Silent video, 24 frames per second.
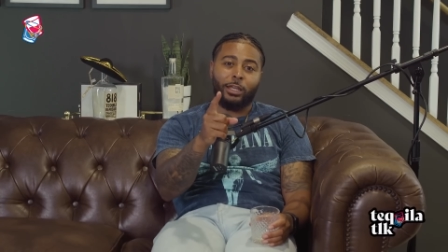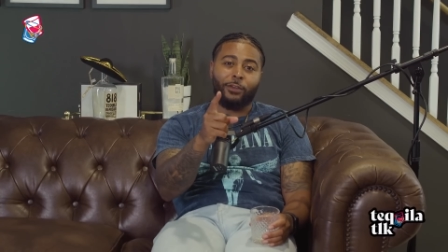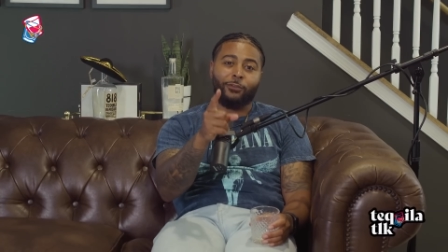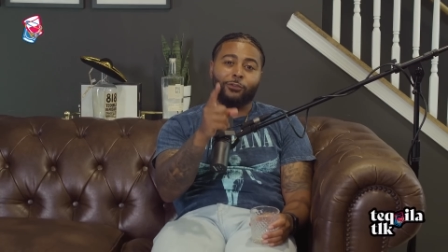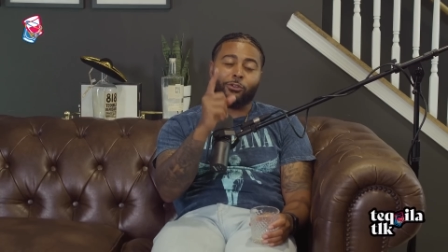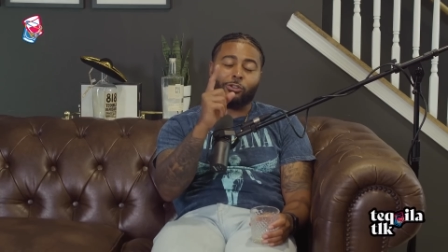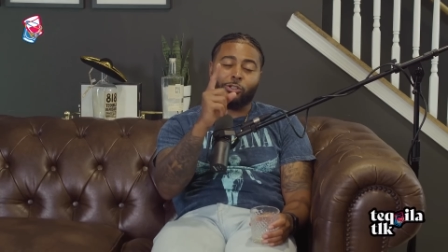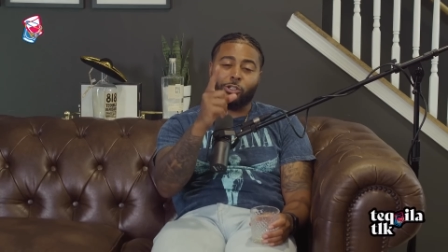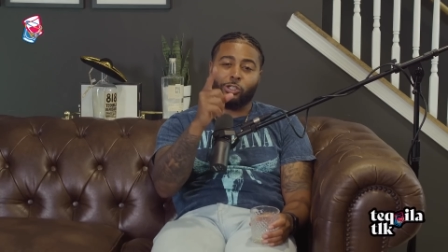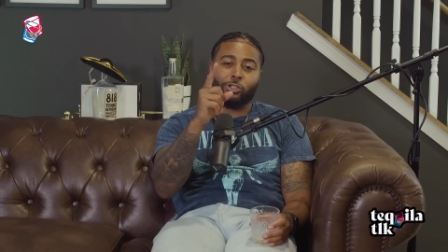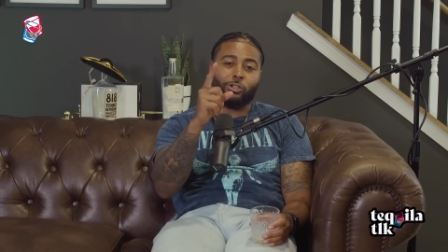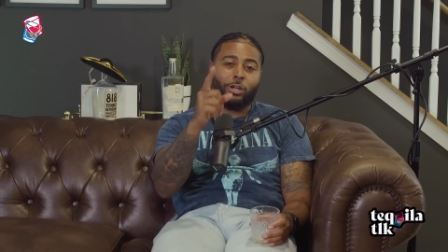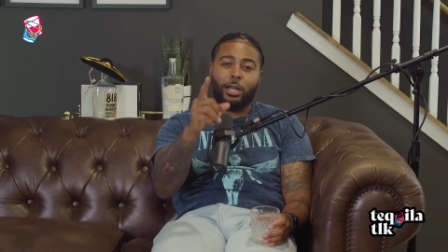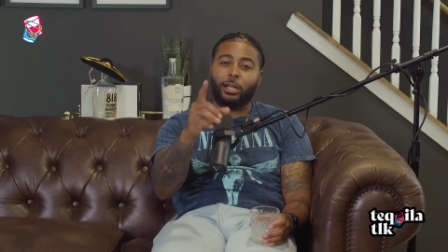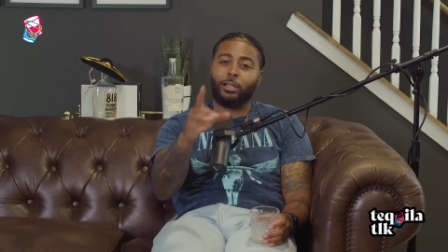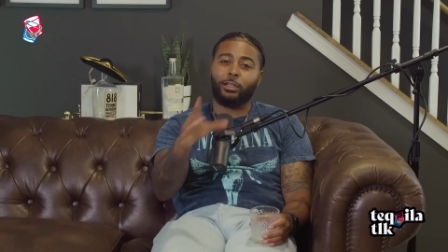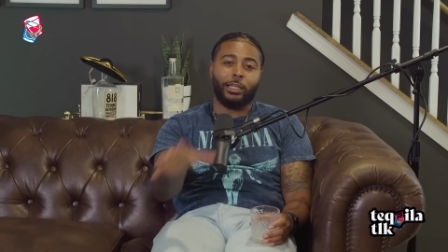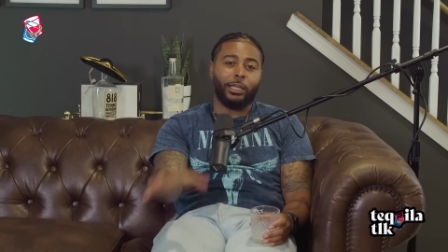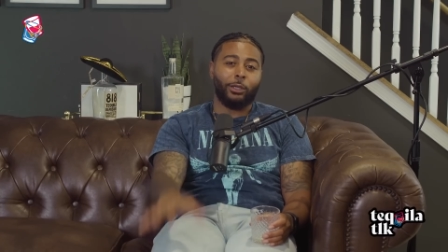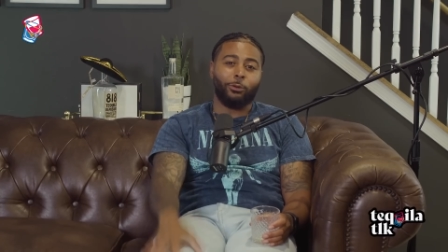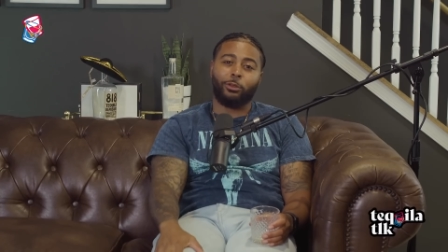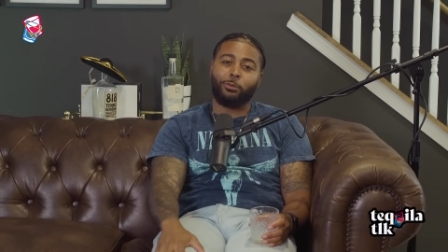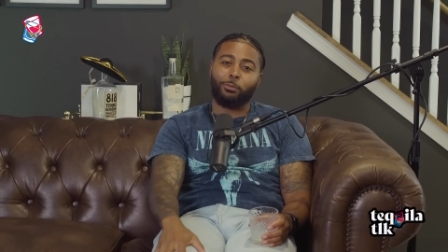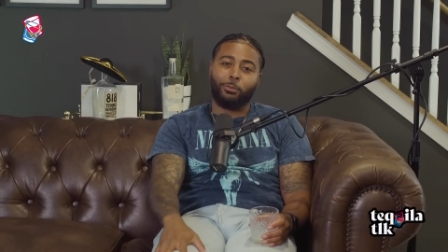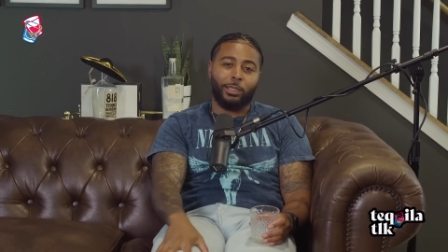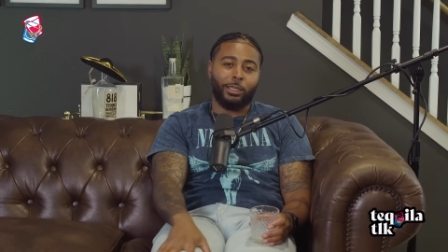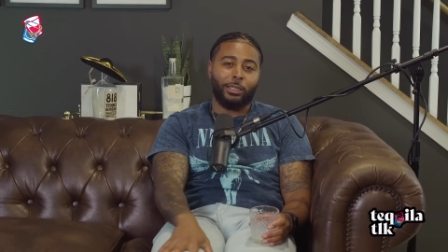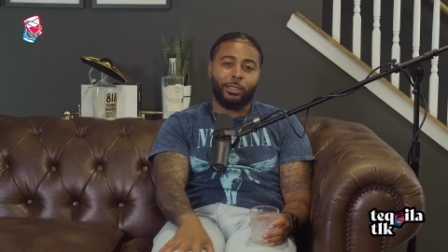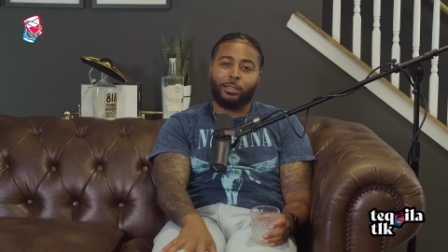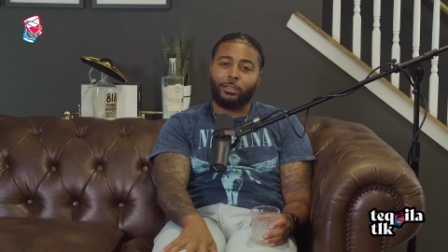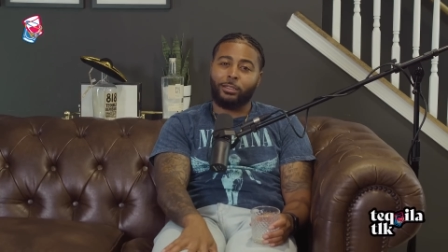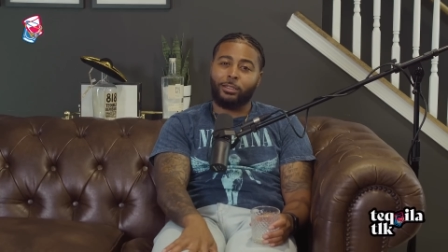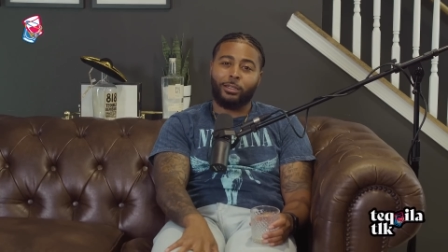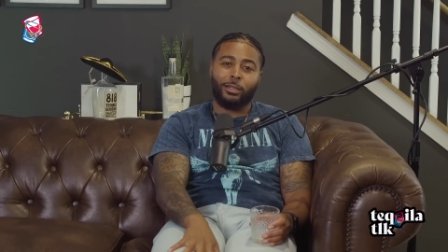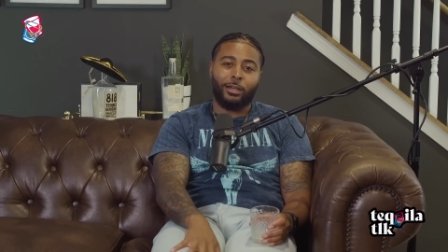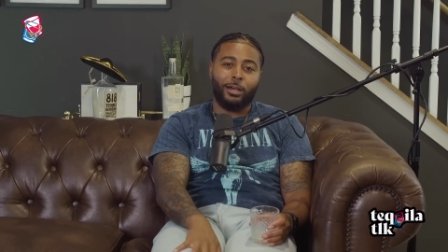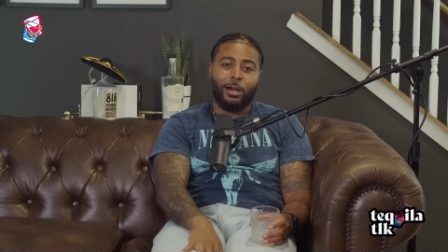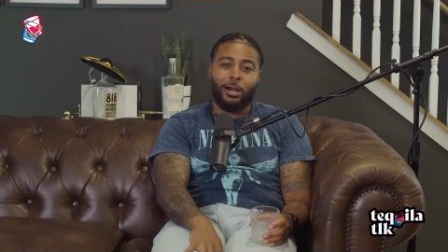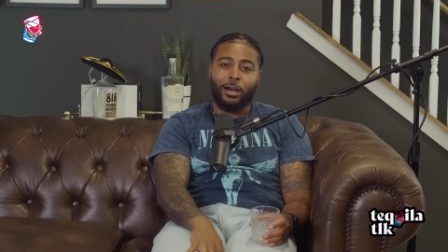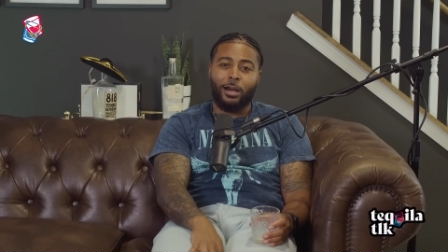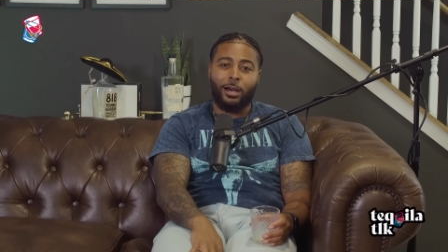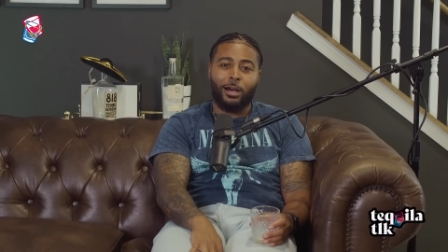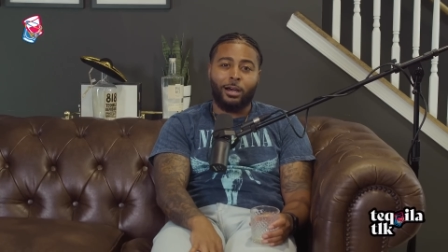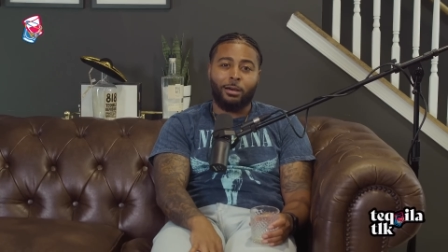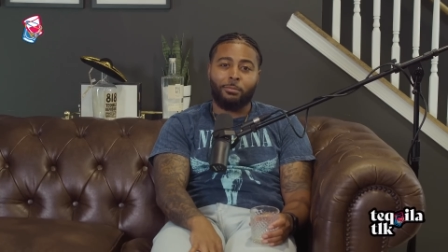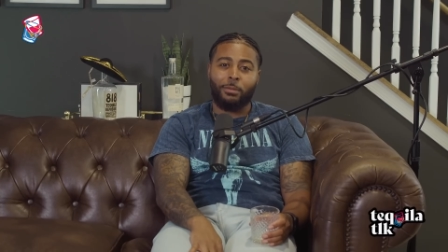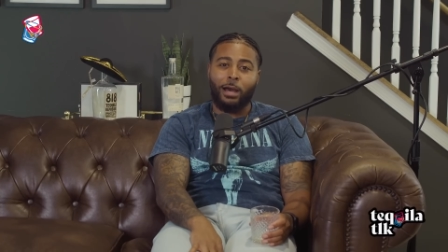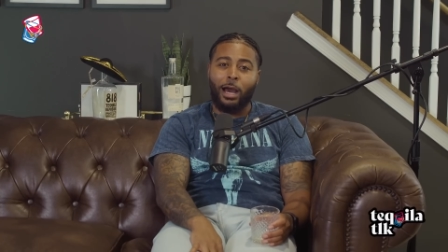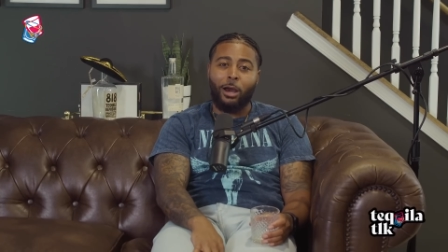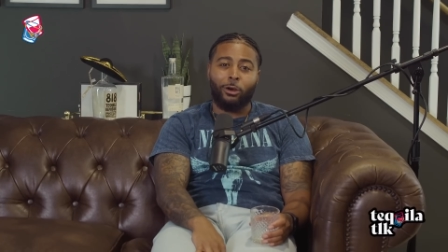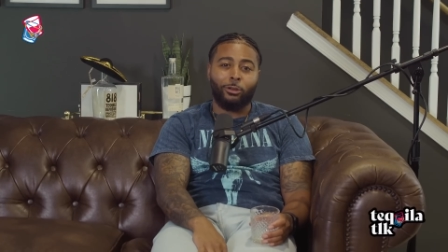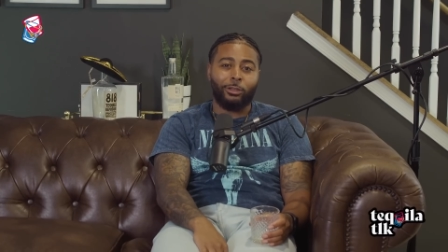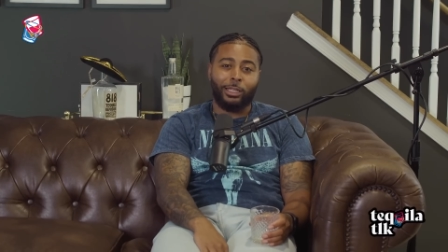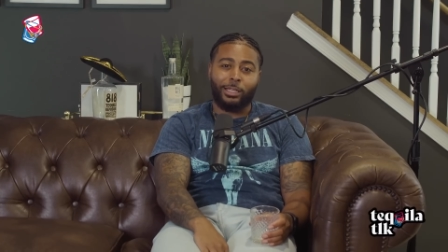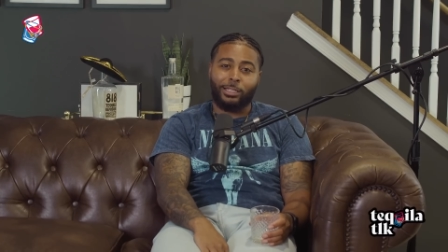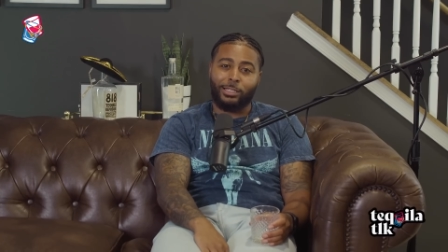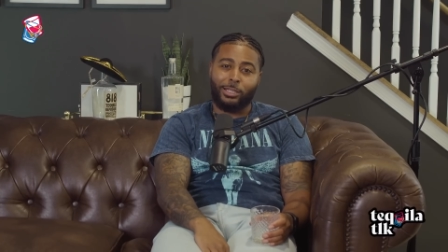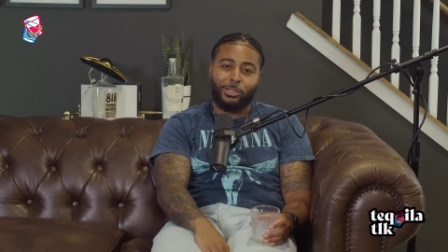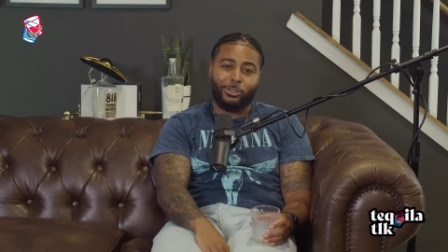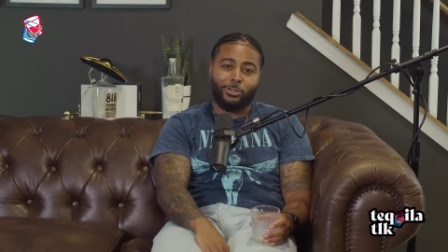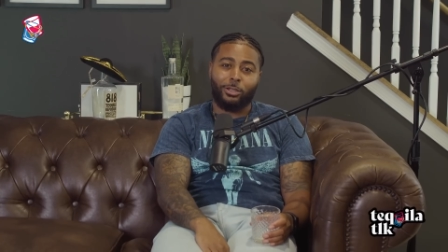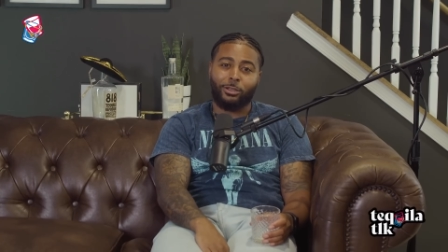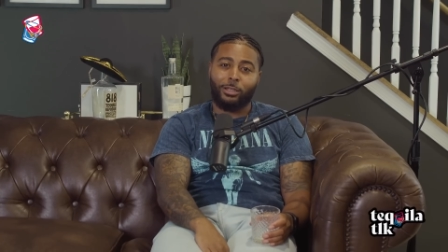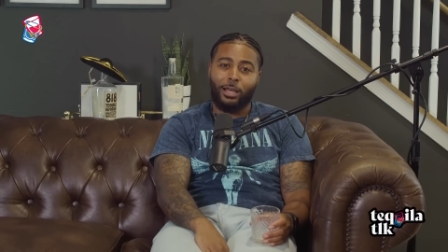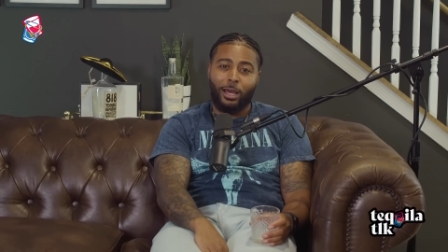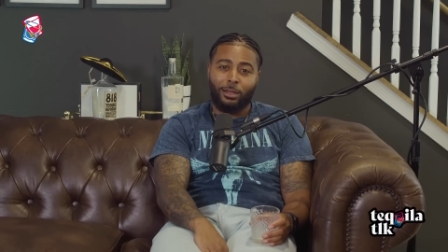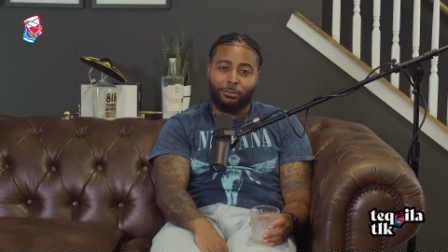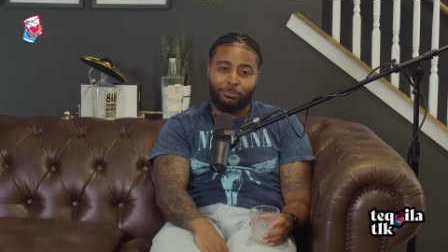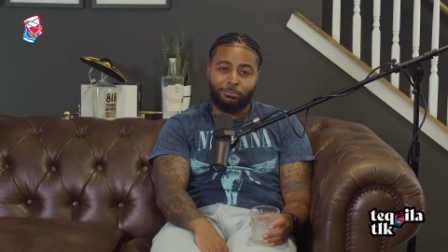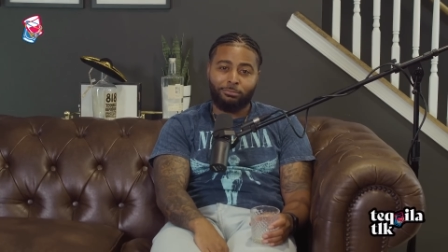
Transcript: If you're just trying to link with me, I only exist online.